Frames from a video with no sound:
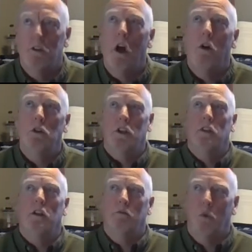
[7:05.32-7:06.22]

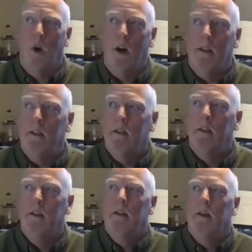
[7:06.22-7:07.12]
notion of what
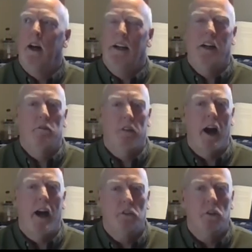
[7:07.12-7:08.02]
an
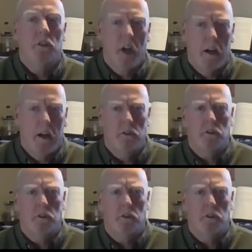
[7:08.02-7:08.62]
advisor does,